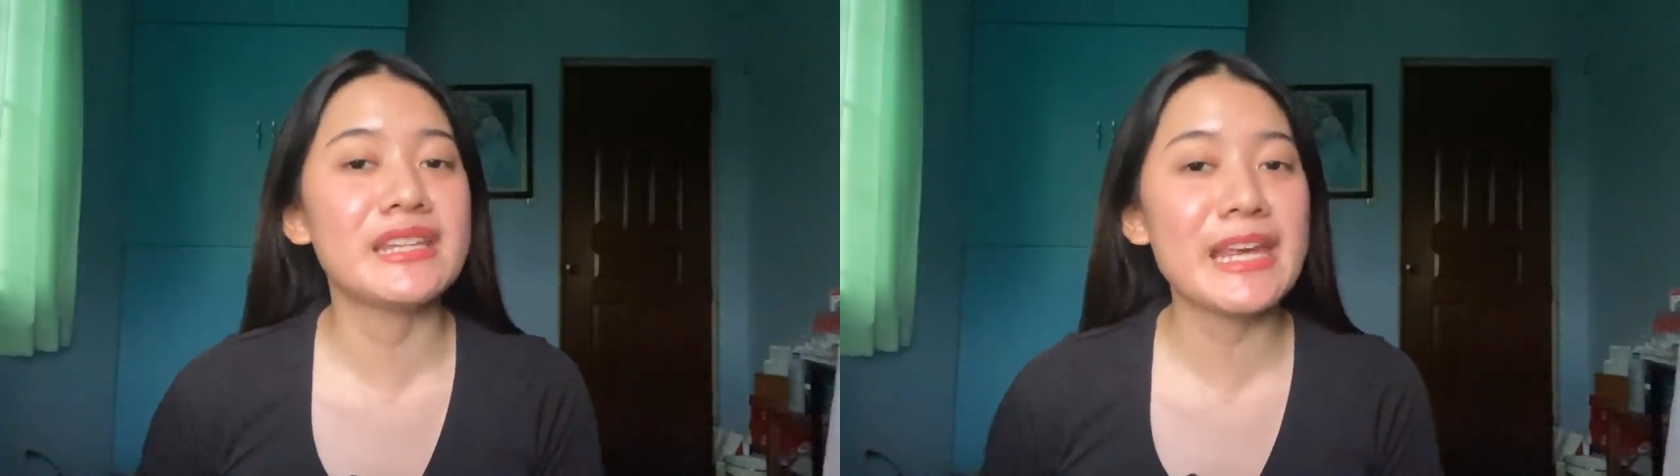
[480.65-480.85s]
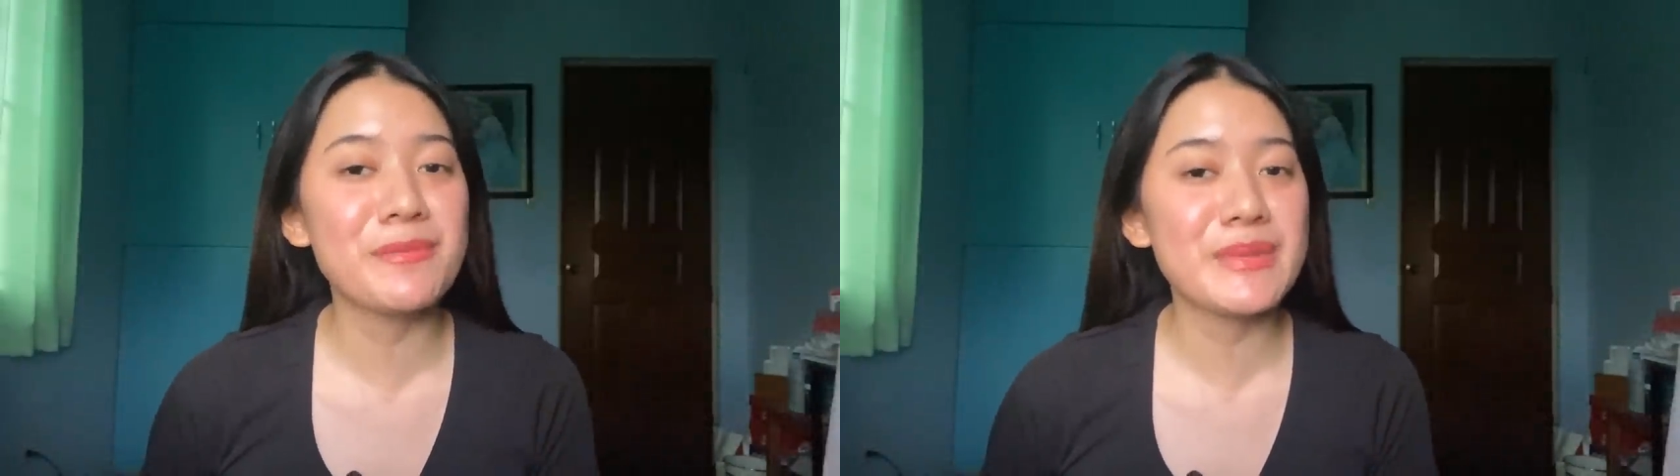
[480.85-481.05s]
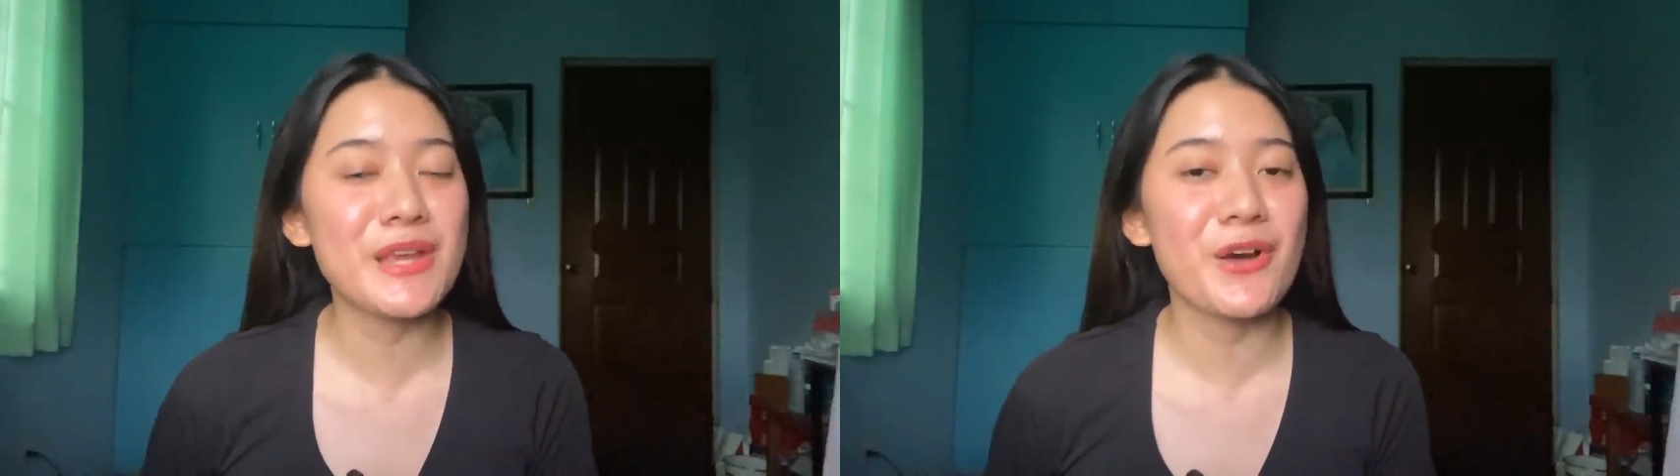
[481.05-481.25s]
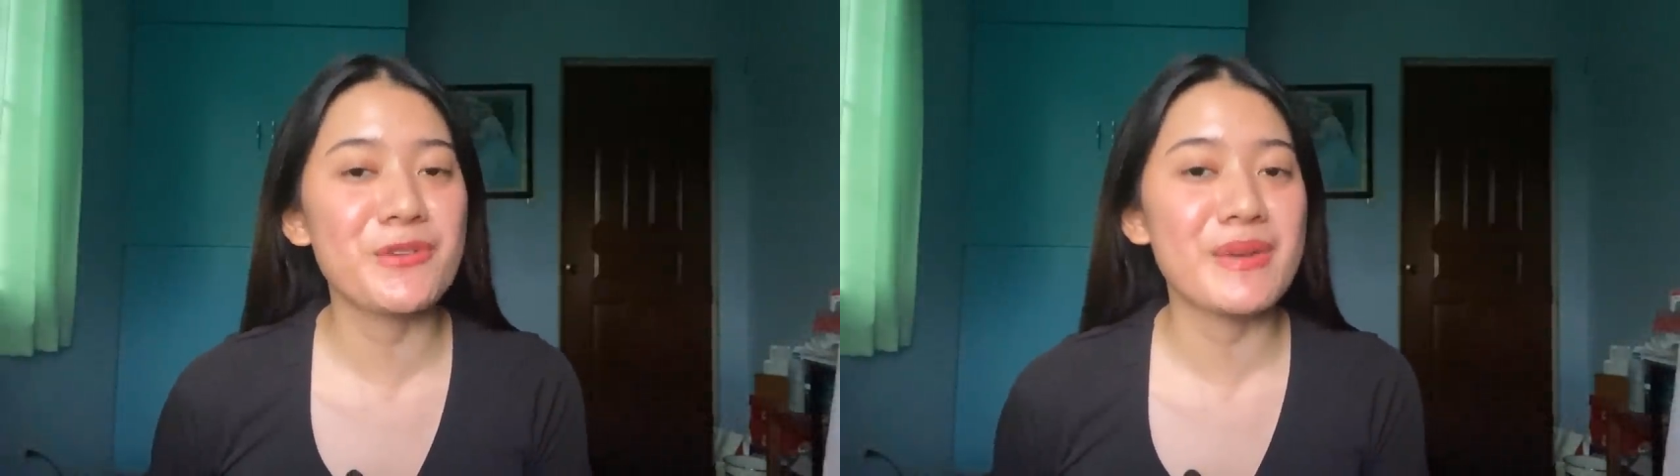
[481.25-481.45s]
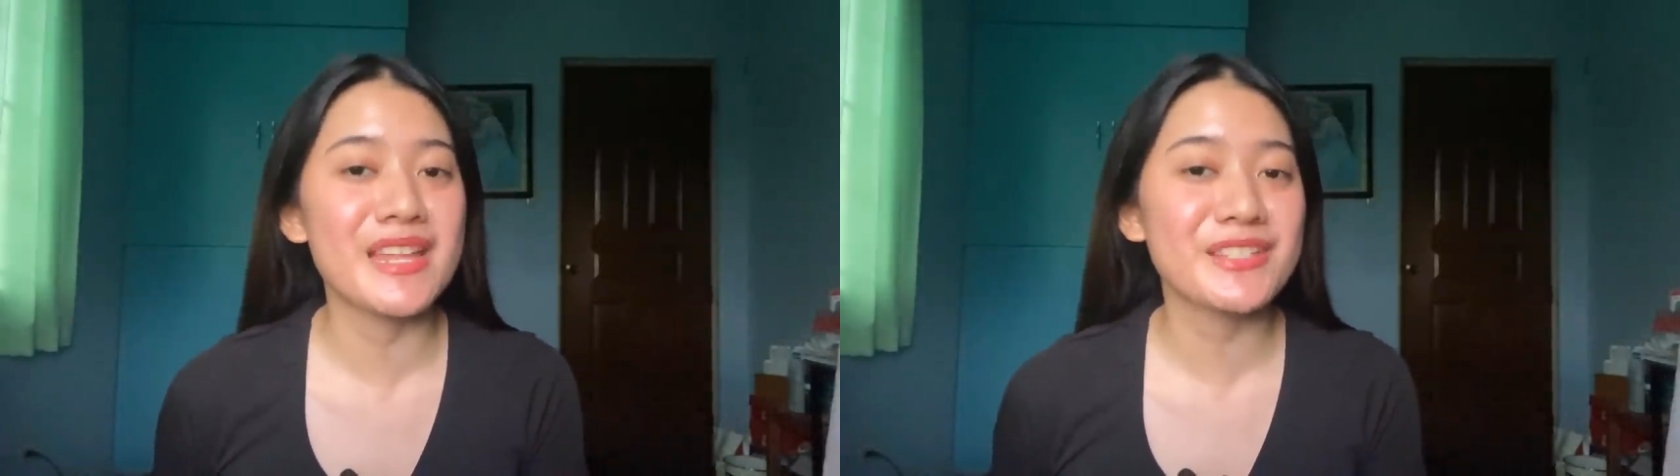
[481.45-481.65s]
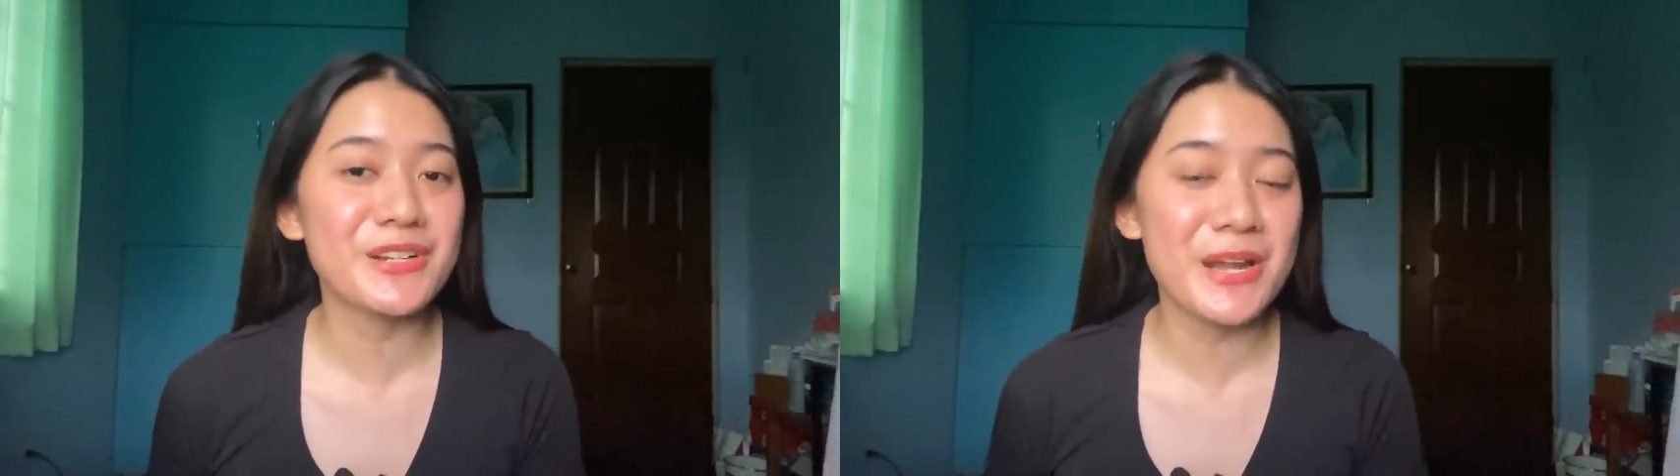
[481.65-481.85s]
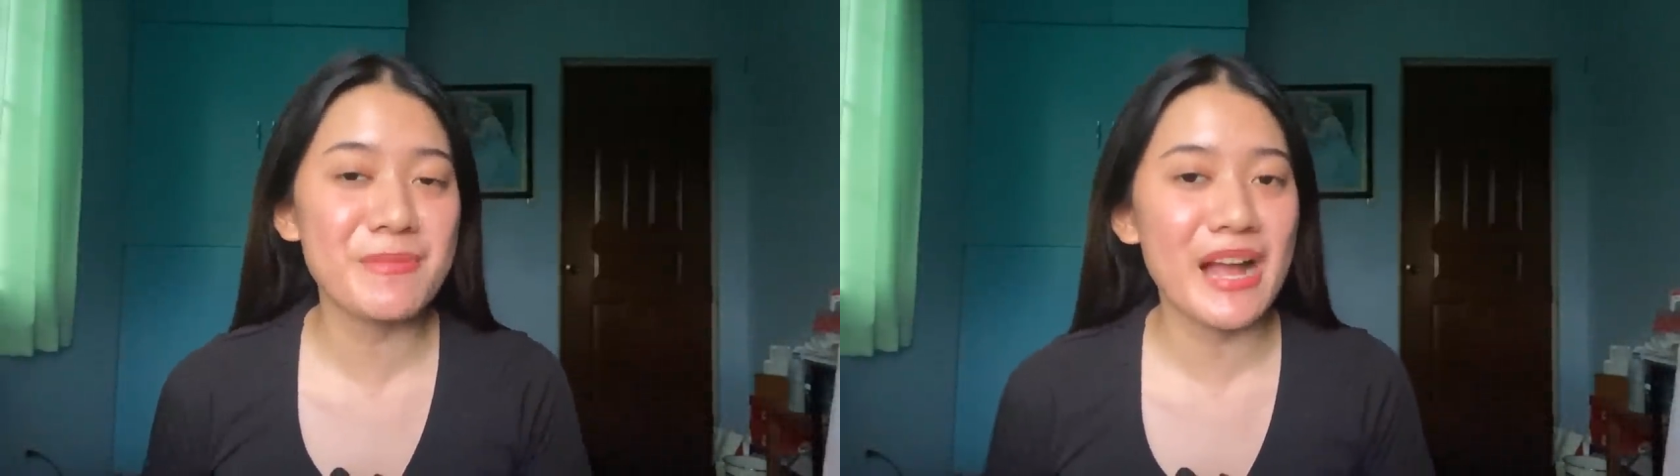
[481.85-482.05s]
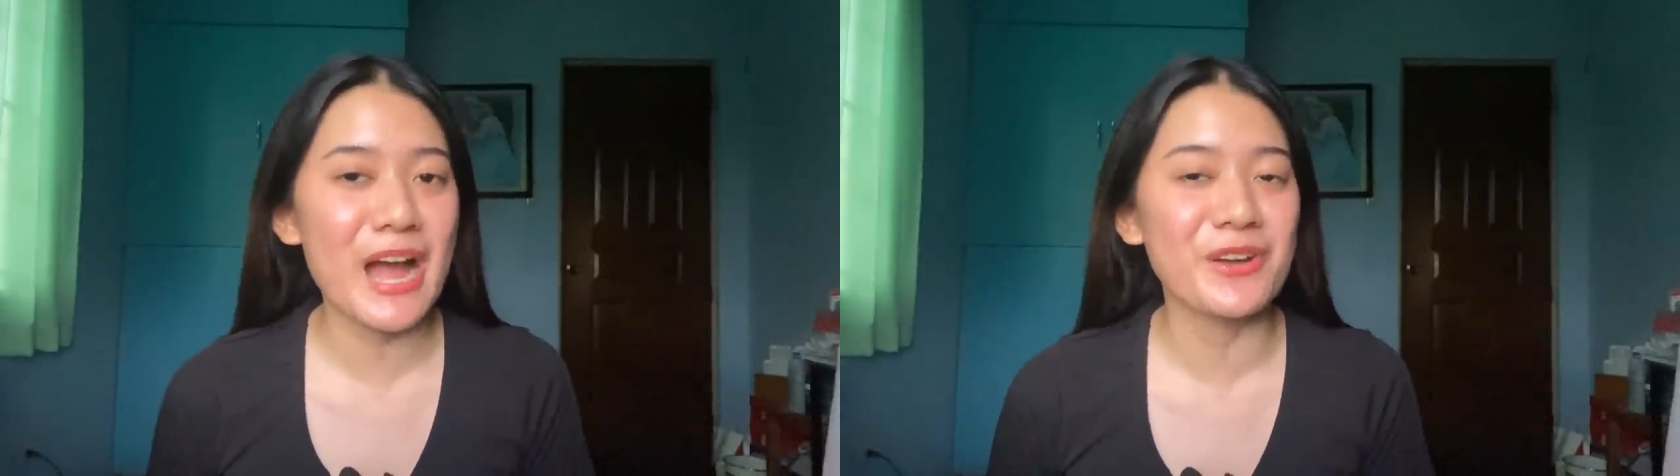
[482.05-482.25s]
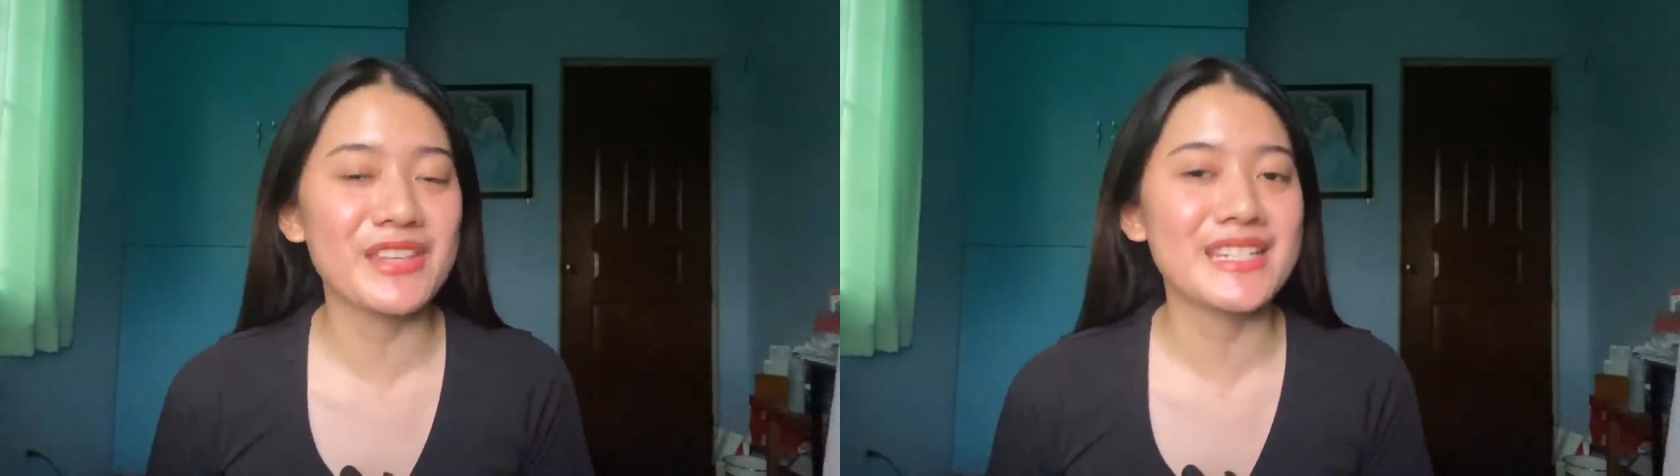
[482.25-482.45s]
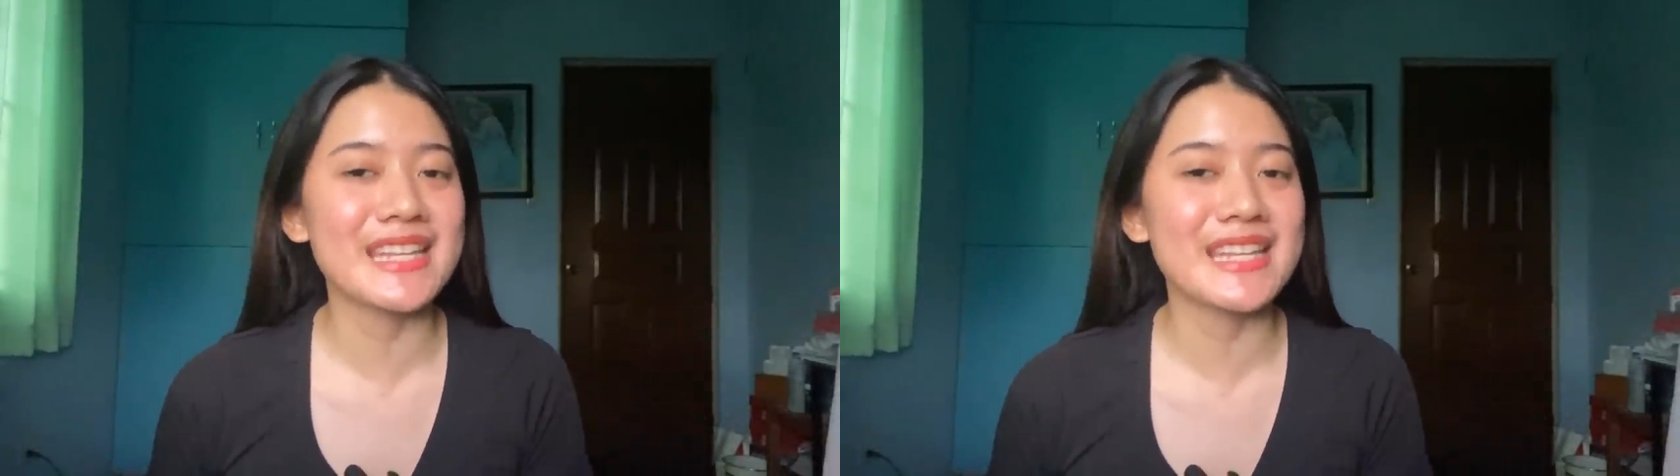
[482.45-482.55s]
DM me on my Instagram account, it's